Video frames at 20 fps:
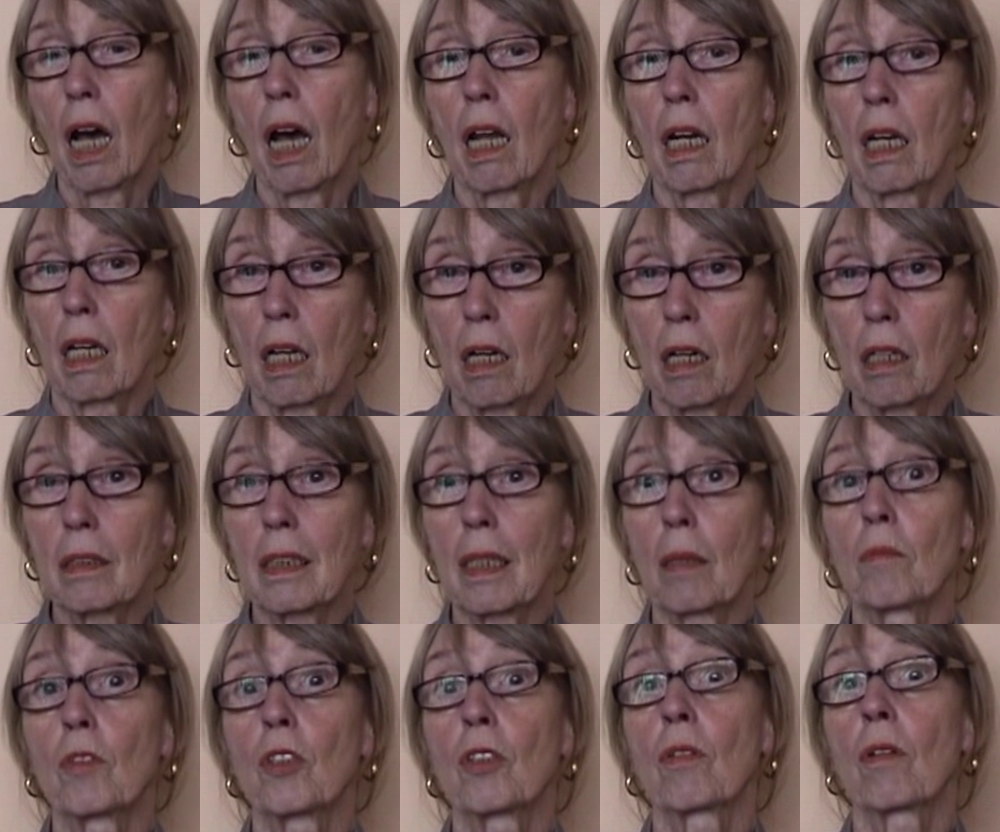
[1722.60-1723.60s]
allow
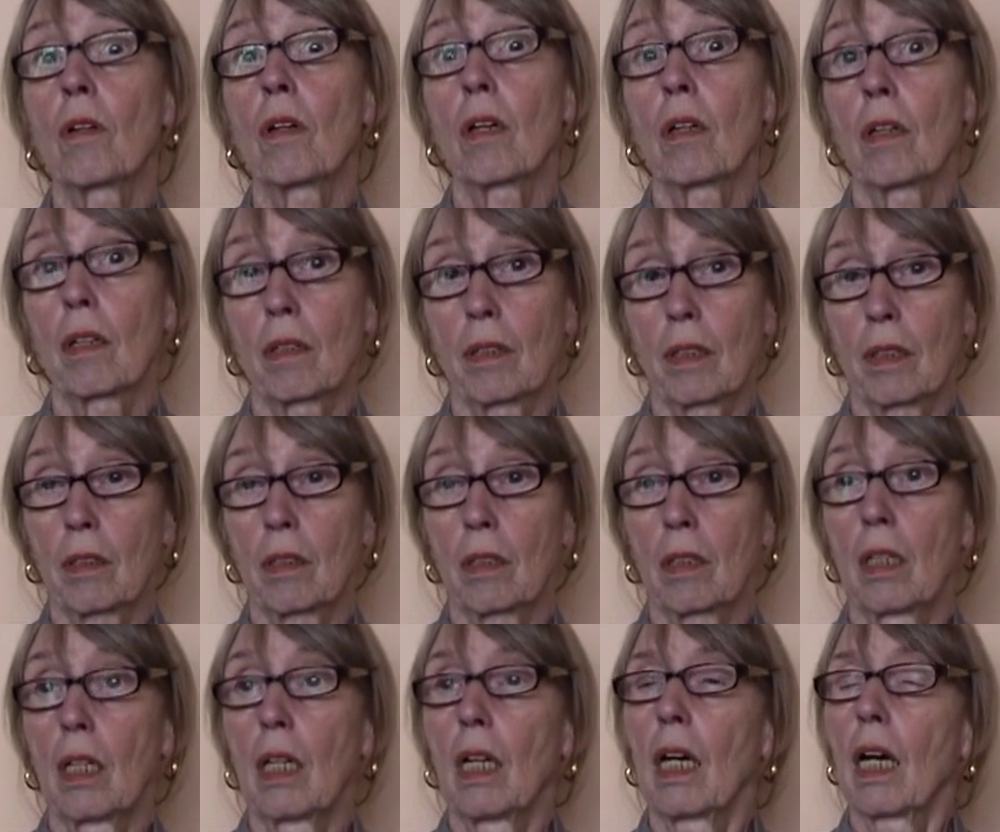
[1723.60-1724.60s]
them to learn it.
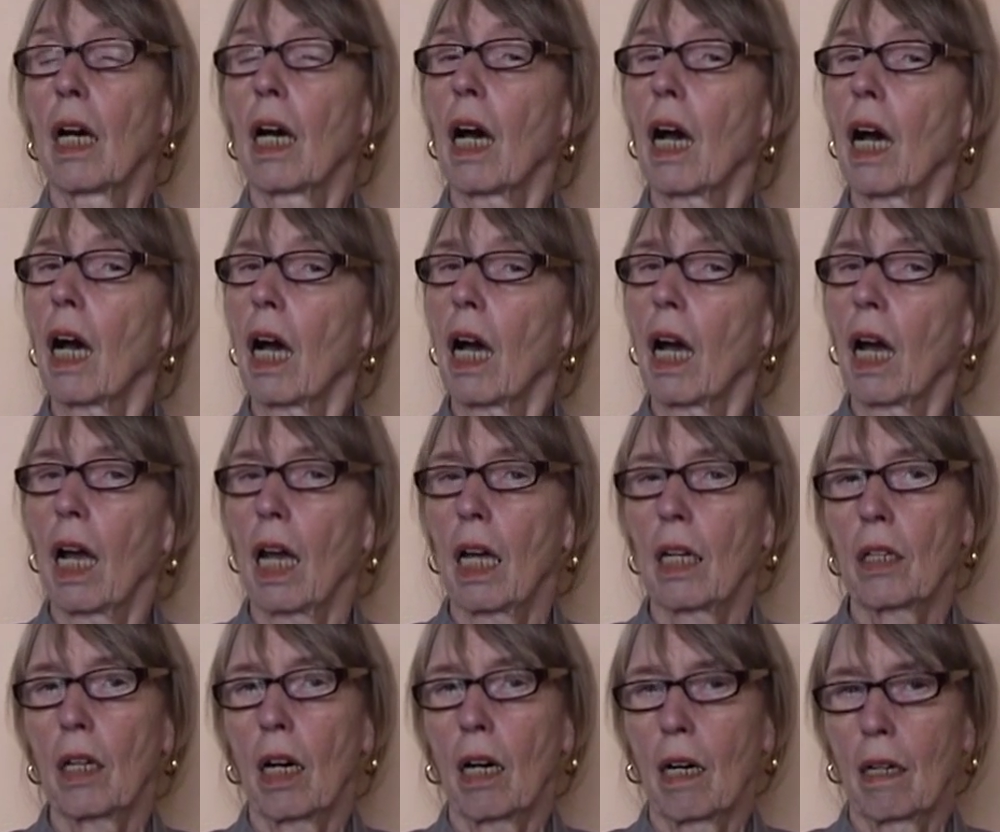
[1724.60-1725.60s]

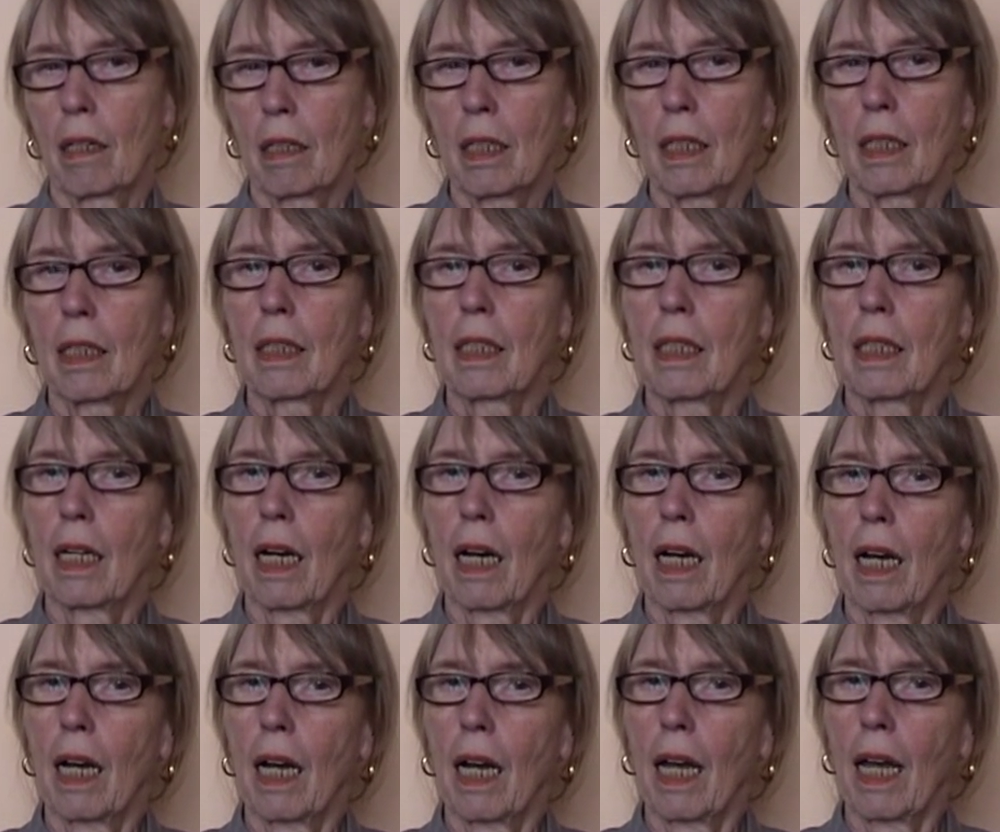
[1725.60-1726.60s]
And only
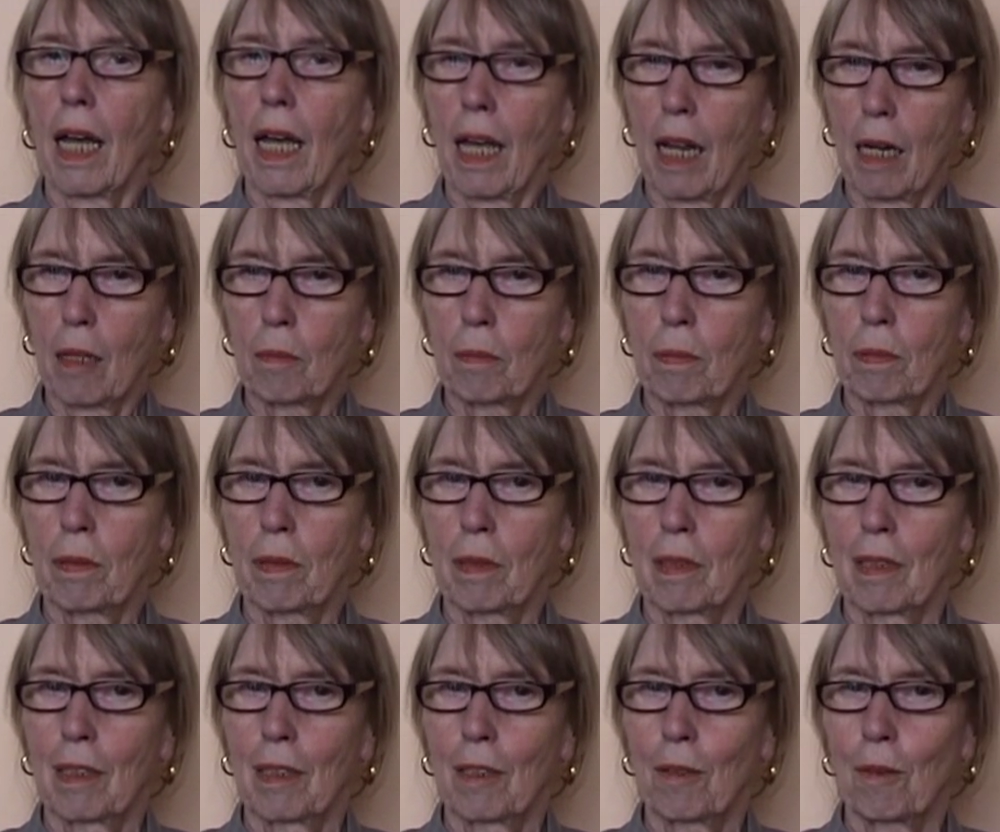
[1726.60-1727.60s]
help
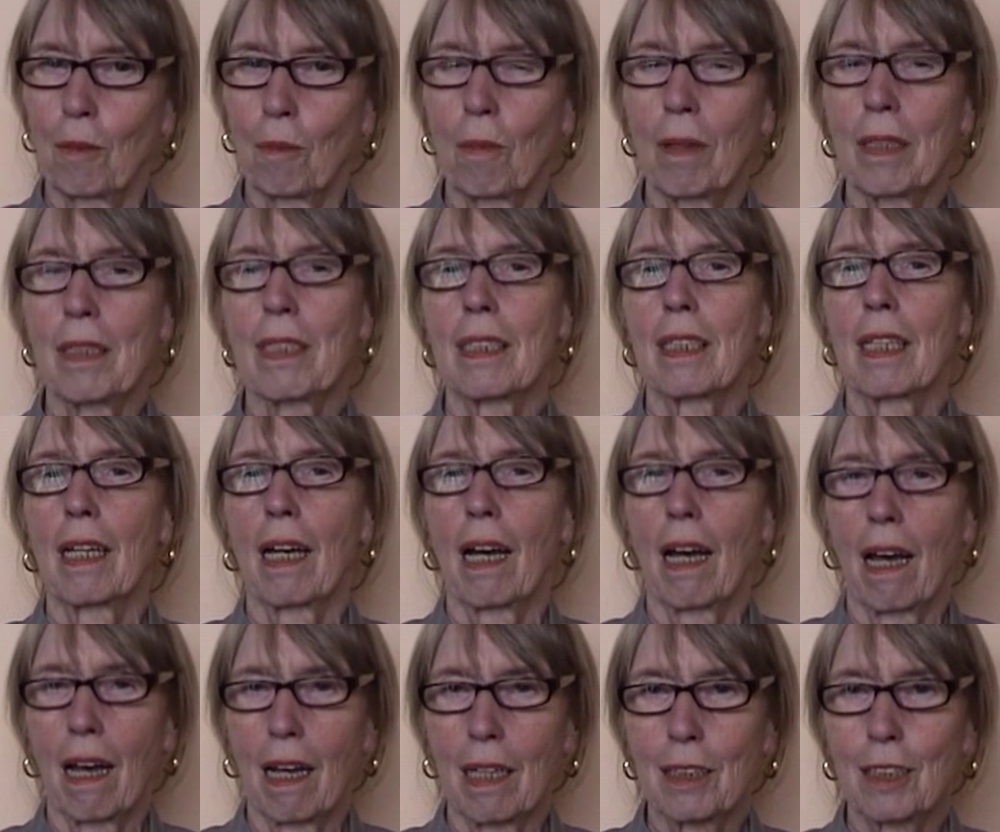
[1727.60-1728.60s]
when they
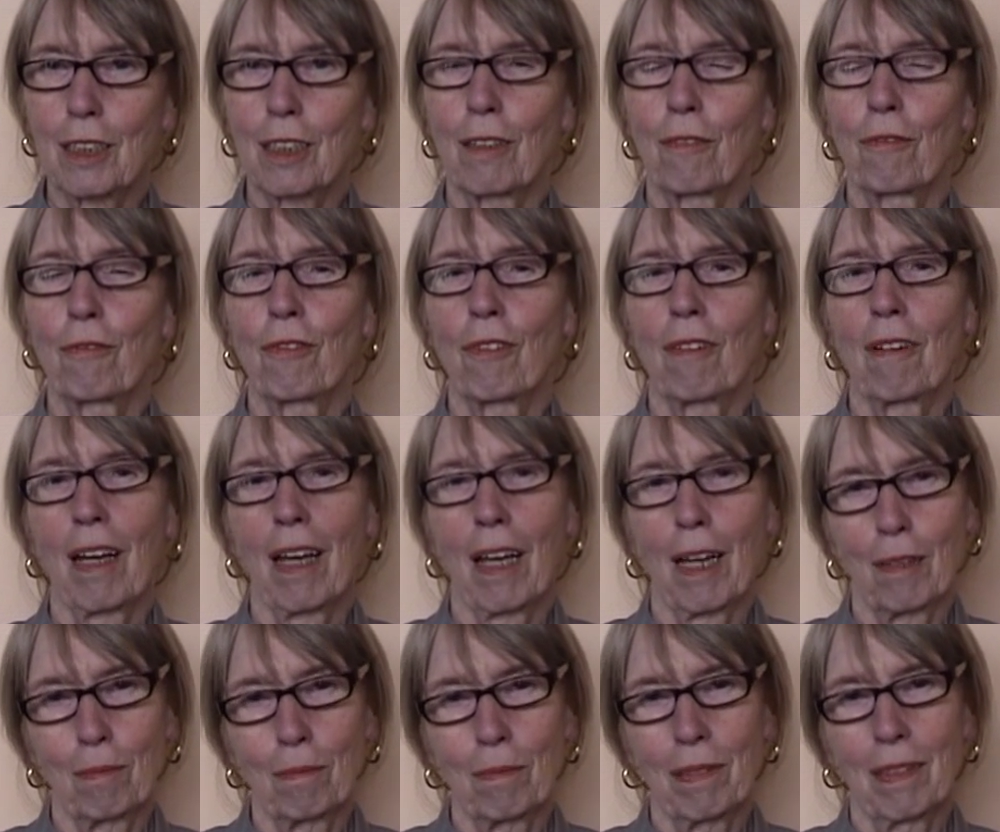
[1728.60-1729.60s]
ask for
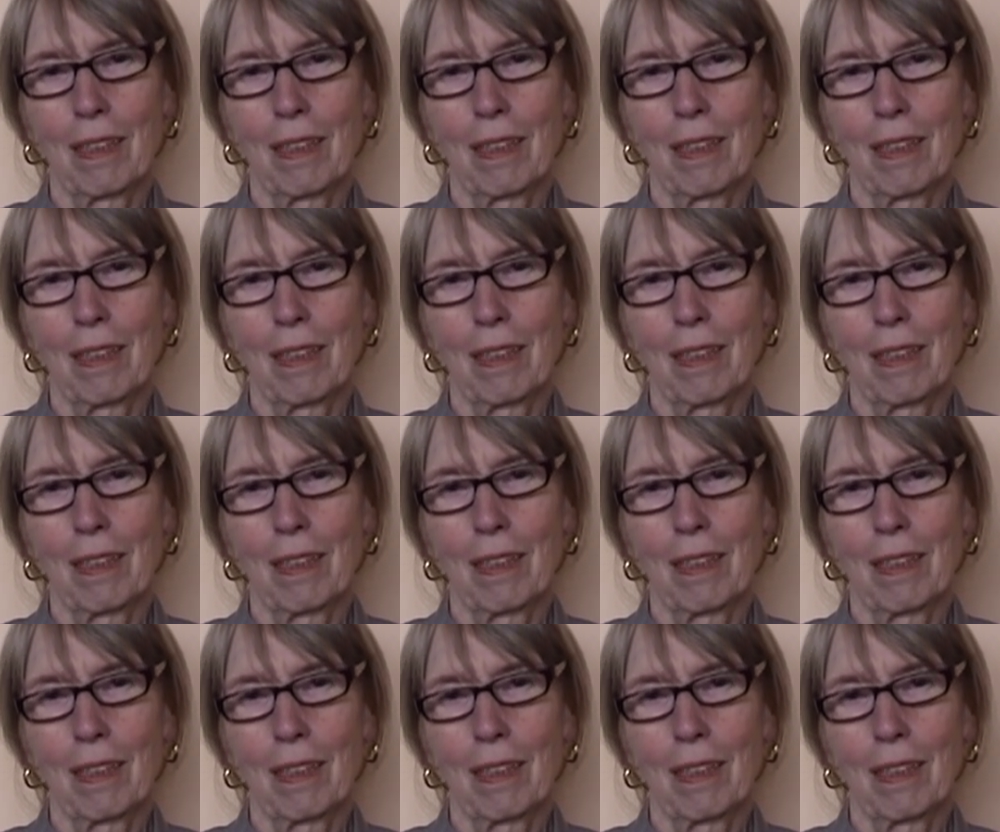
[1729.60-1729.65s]
help.